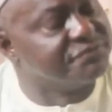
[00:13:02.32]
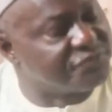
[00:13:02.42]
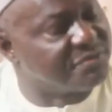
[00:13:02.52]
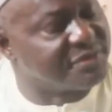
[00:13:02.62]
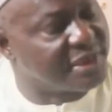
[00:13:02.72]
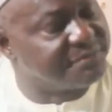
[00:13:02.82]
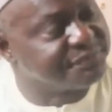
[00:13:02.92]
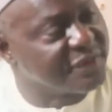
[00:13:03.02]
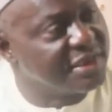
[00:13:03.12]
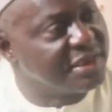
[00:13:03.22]
informed there.
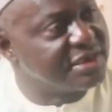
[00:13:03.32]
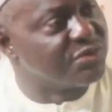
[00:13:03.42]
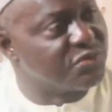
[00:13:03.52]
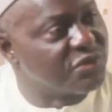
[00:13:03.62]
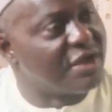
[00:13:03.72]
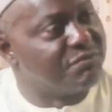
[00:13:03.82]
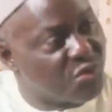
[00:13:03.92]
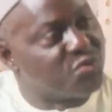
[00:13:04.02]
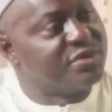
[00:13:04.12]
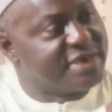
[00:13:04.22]
They could not have
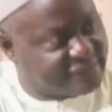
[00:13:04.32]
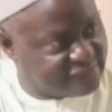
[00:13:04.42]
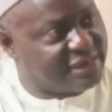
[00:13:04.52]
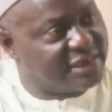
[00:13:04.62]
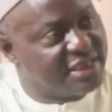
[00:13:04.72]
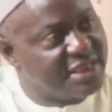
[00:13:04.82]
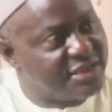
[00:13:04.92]
broken that seal